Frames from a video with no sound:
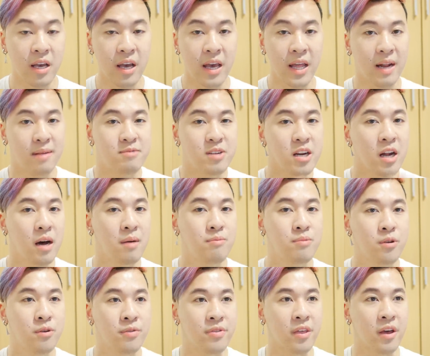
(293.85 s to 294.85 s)
And I'm trying to
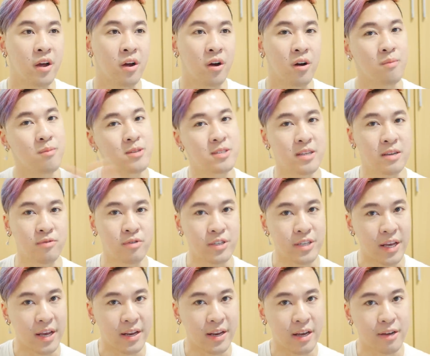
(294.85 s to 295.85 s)
upload there almost every
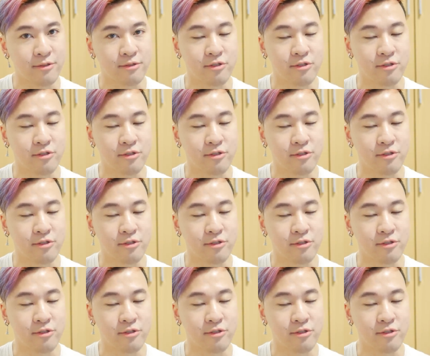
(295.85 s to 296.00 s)
day now.